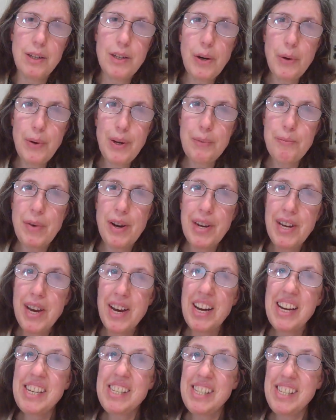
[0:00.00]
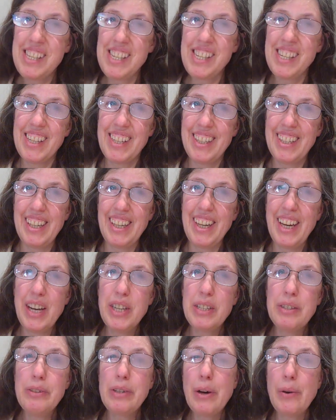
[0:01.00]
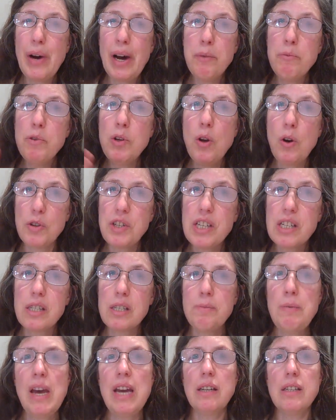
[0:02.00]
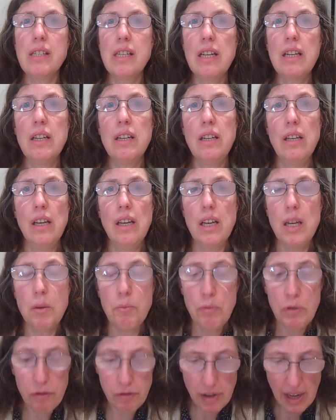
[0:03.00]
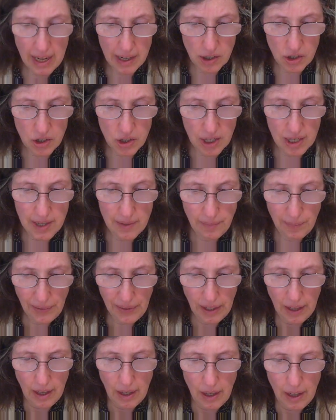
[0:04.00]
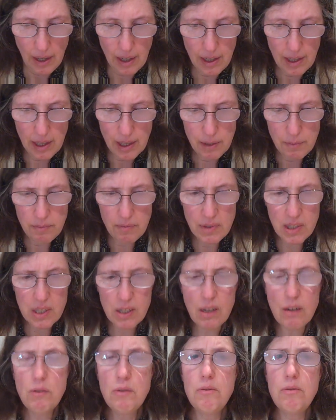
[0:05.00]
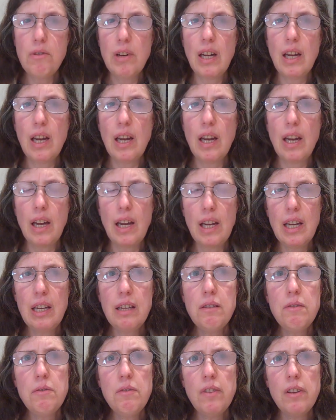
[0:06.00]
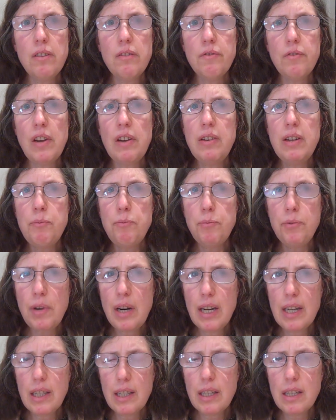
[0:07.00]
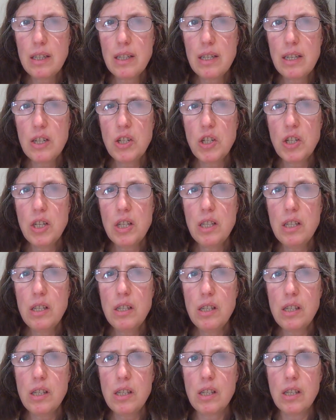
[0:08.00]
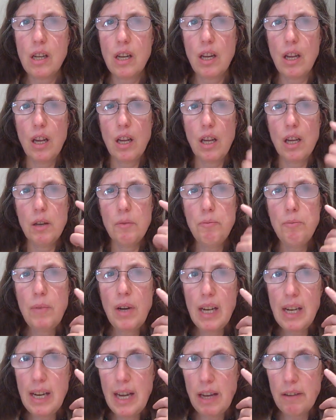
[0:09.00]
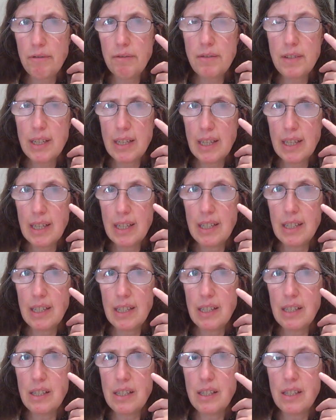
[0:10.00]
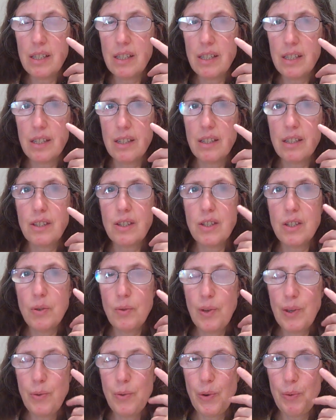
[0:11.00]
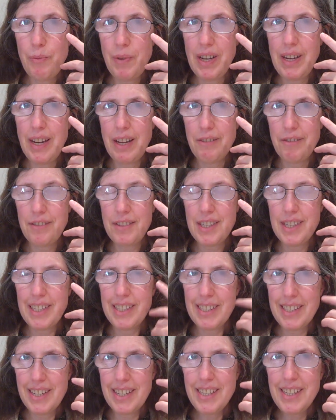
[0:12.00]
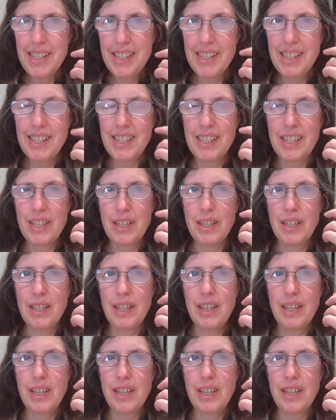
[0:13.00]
knowing my eyes, you know, I'm not expecting perfection. So in very bright conditions, my left eye is doing what my left eye does,